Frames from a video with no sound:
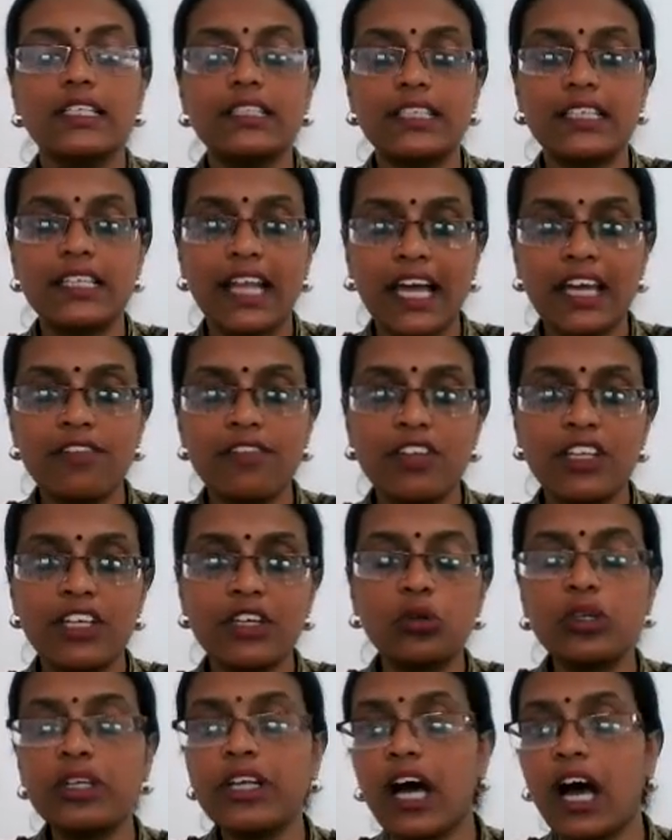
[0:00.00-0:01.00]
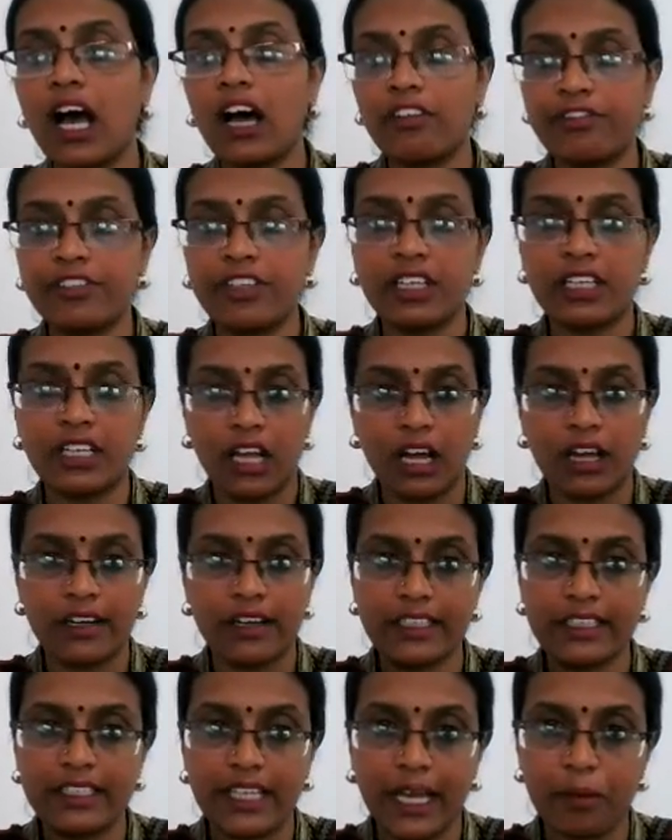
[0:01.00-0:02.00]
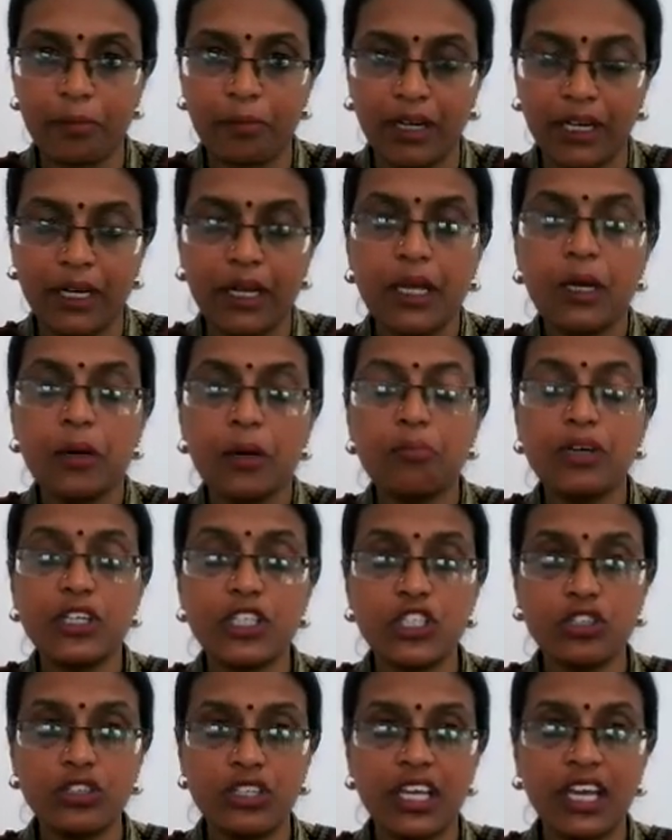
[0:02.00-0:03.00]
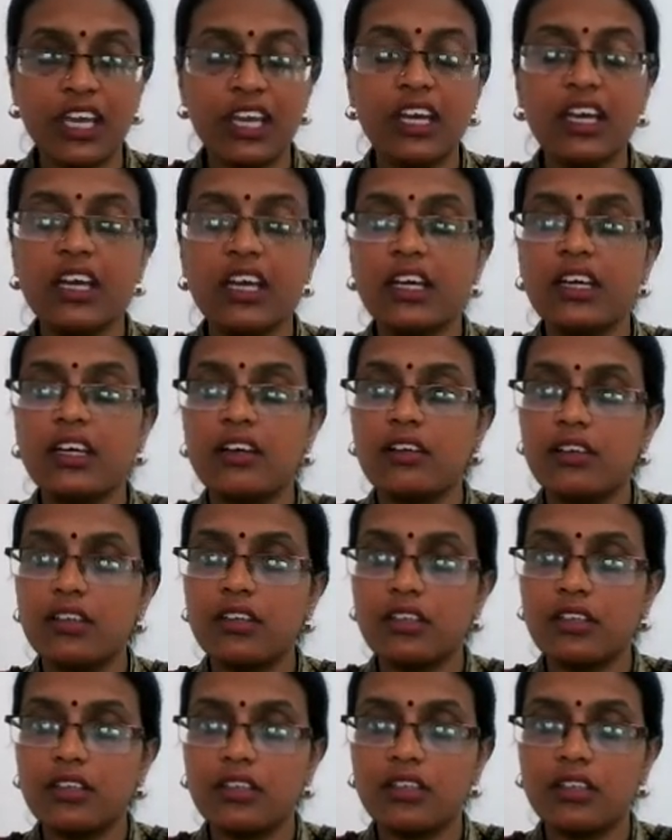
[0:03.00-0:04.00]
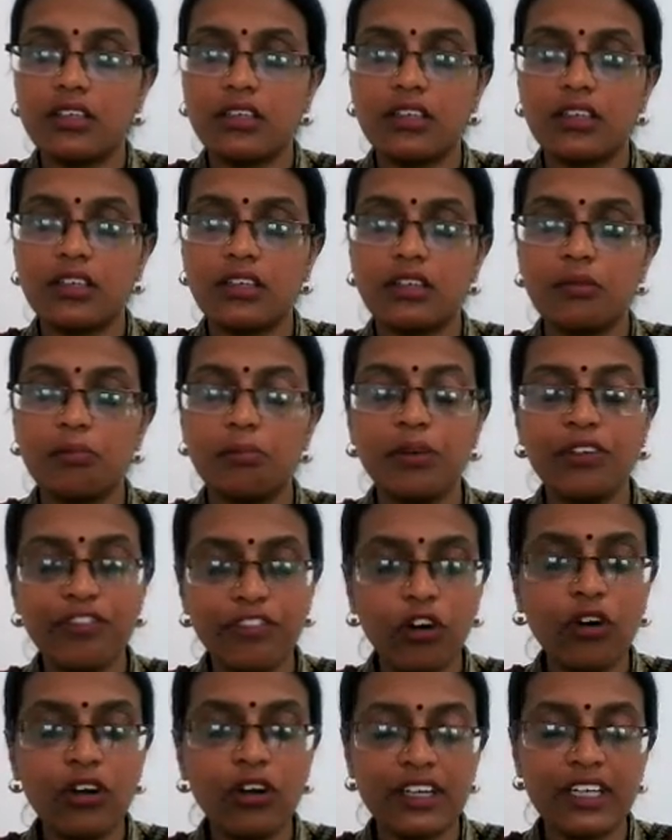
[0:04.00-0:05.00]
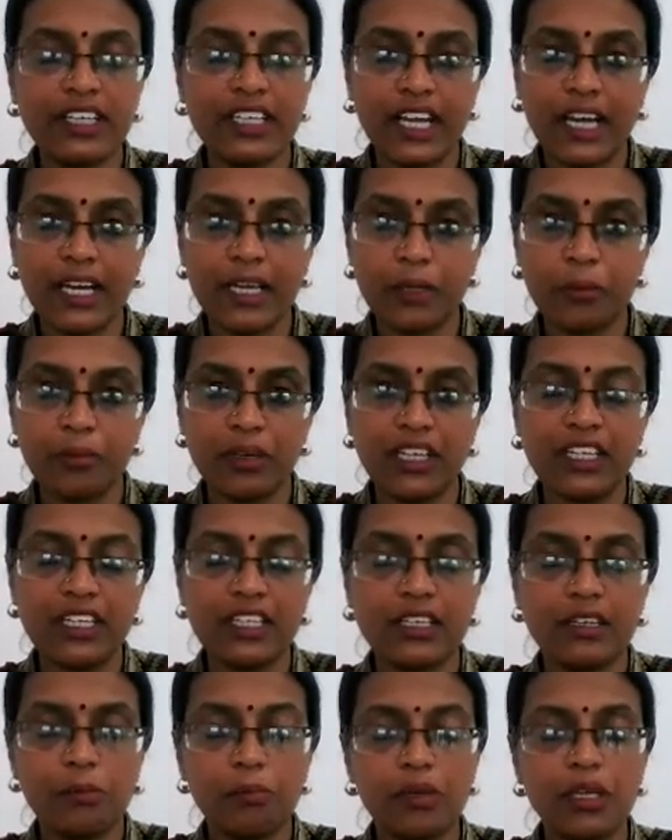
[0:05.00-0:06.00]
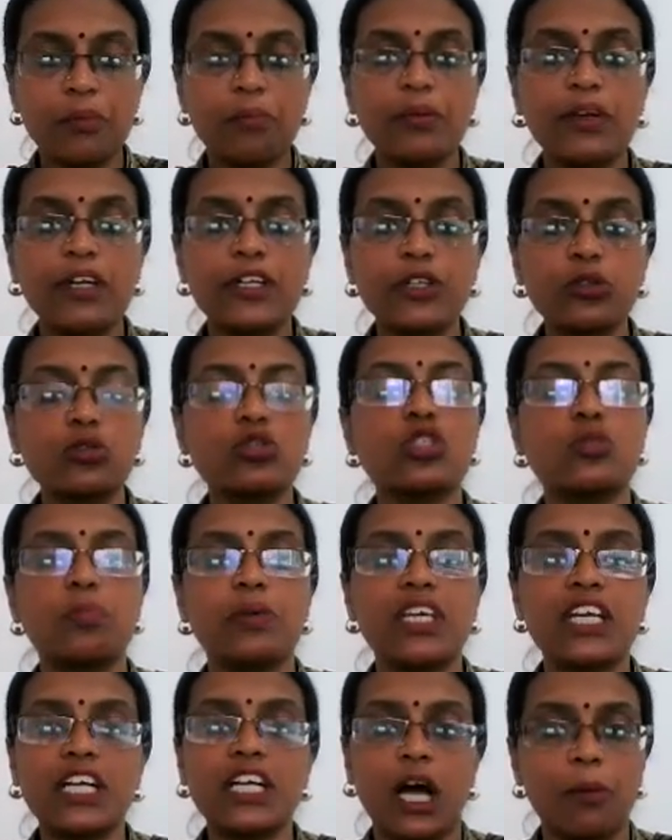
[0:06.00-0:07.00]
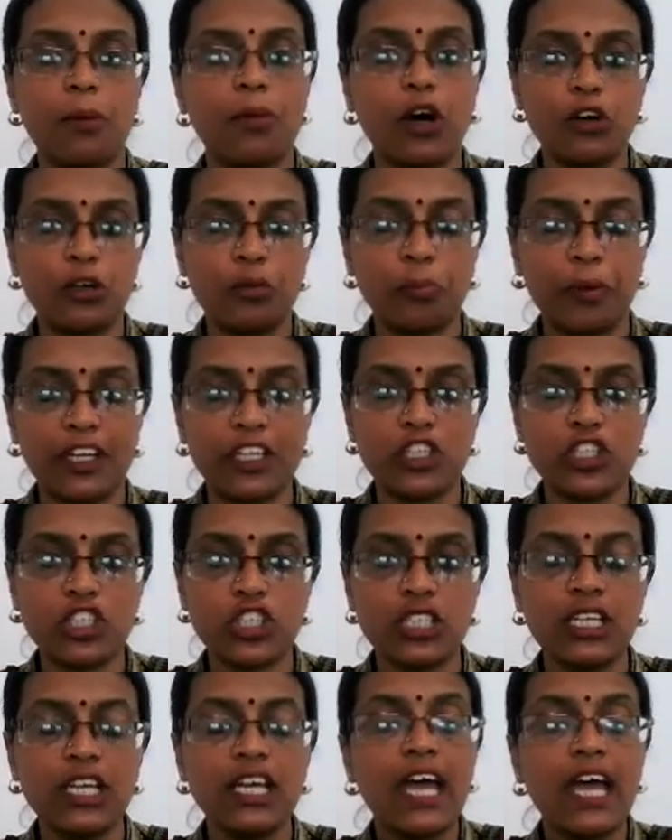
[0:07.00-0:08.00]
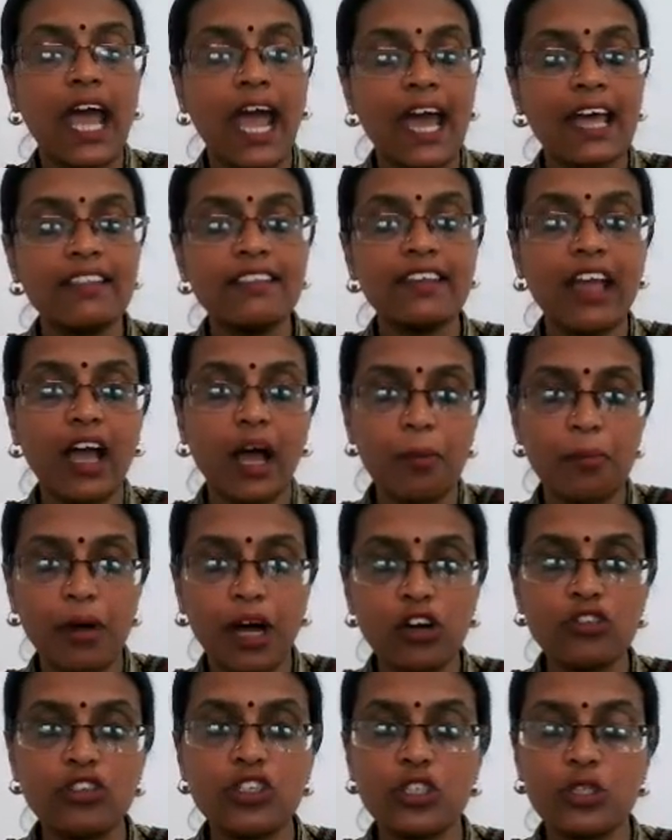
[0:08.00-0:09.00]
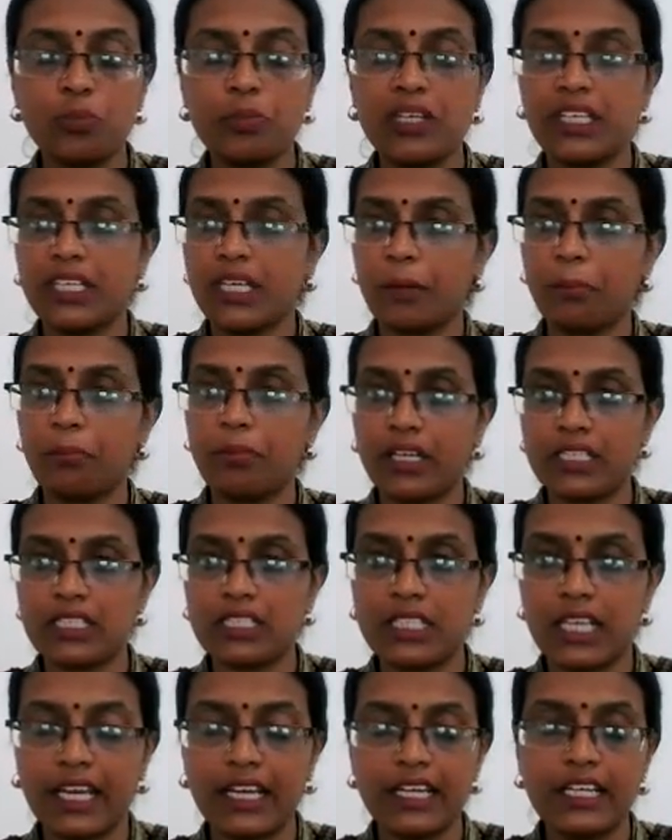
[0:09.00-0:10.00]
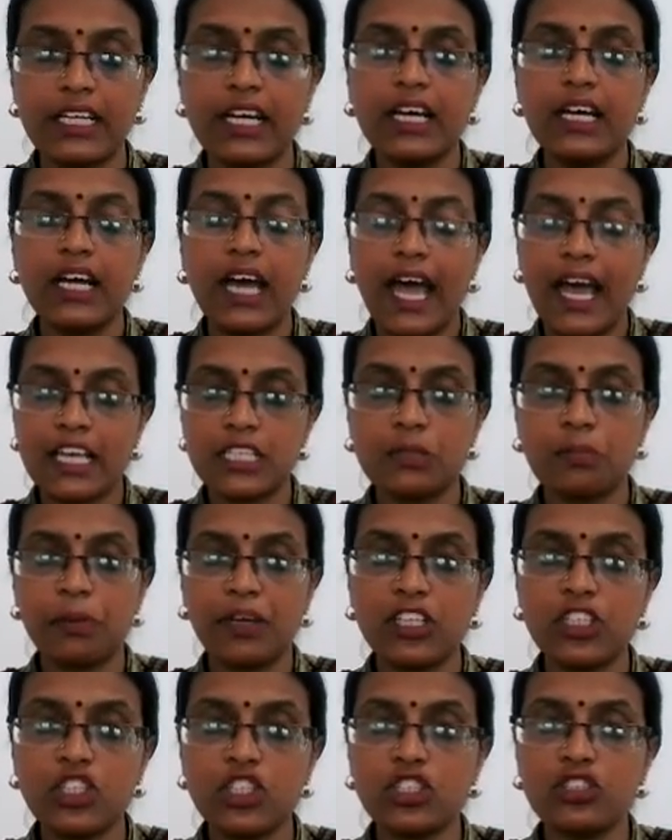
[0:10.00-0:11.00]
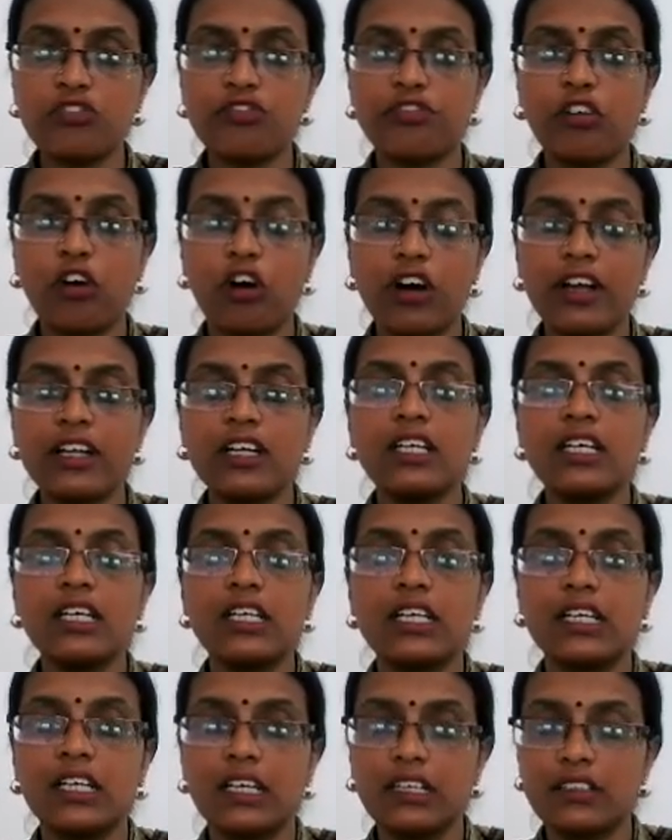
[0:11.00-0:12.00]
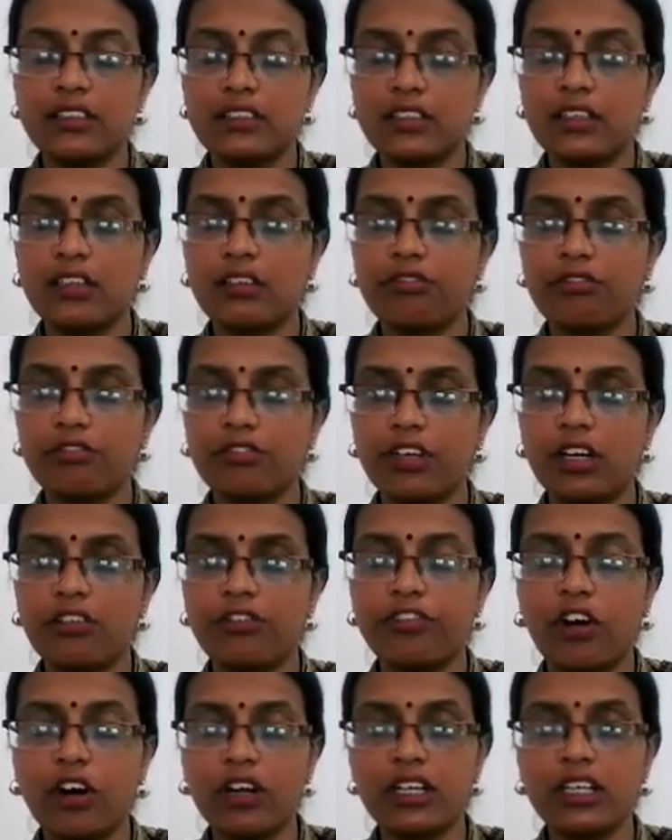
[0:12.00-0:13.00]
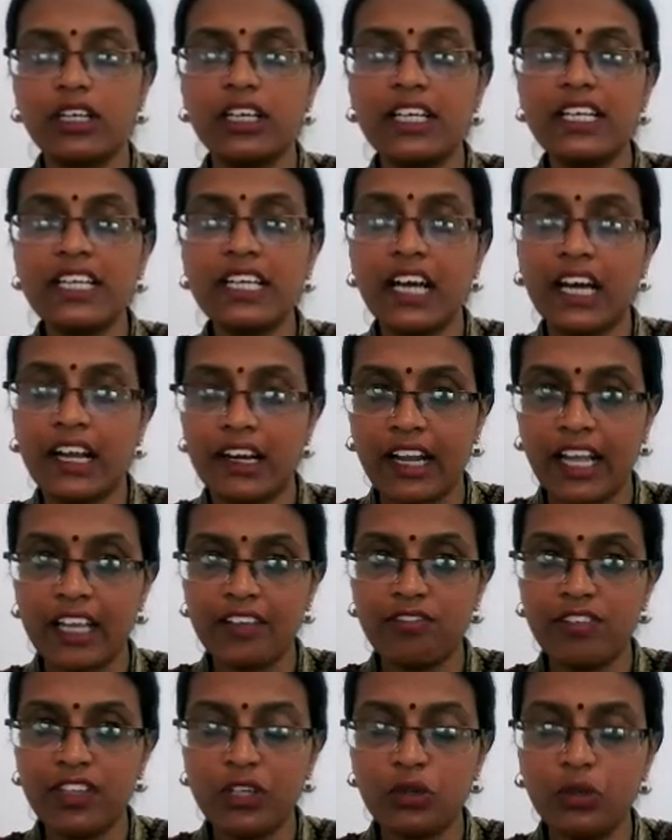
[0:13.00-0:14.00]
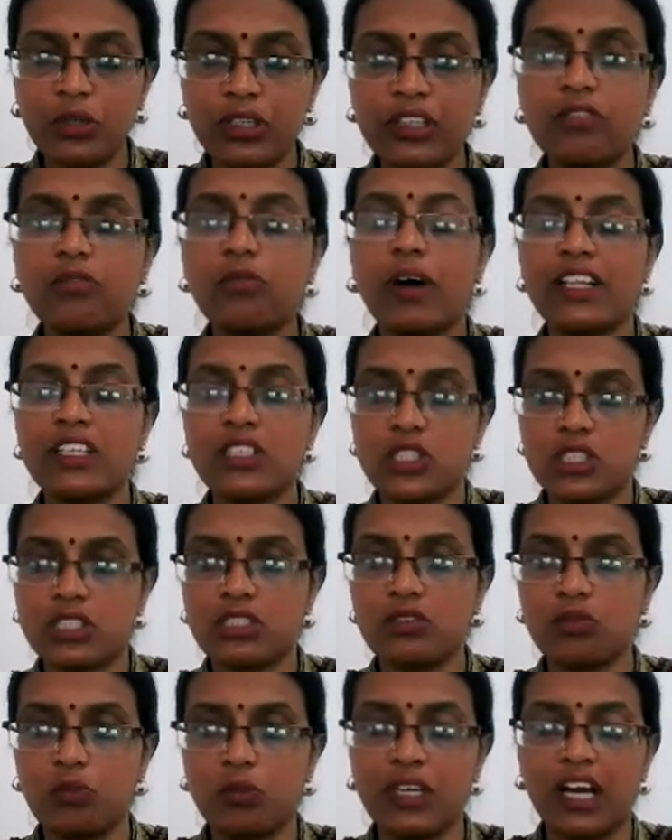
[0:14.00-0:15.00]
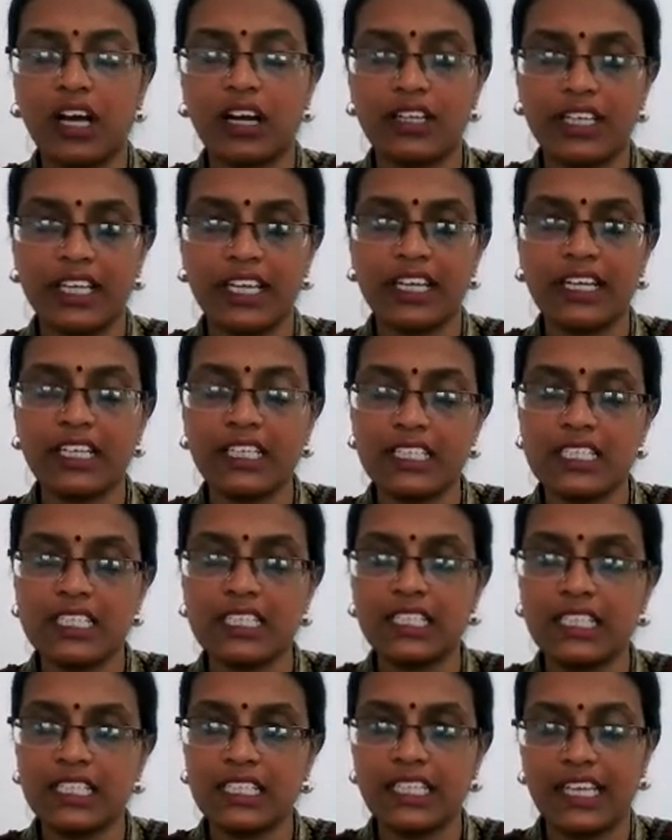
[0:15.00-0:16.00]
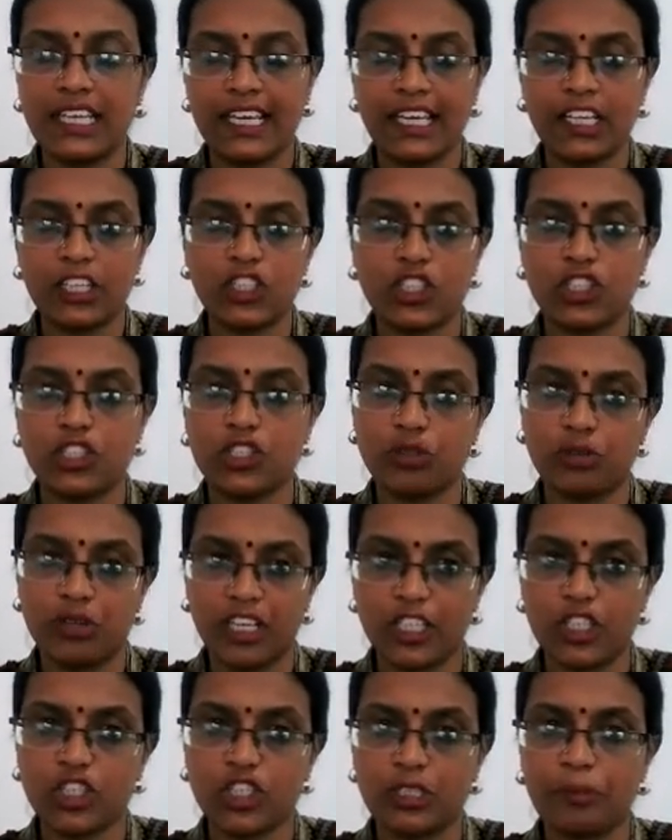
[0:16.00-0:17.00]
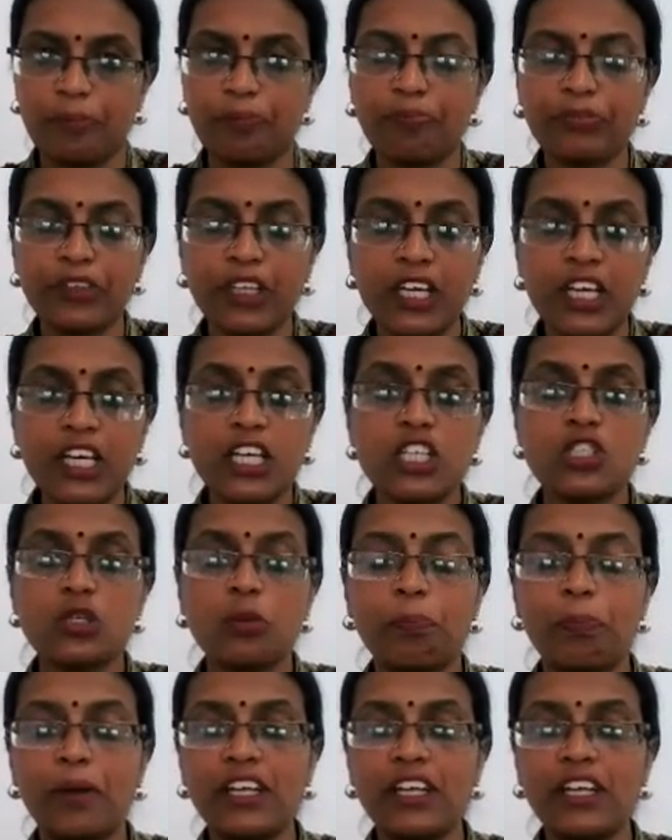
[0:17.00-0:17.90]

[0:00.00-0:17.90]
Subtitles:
the livelihood after our retirement. But today, before retirement, people do speak about pension and the amount to be kept aside as pension for earning our livelihood once we attain a certain age duration. So,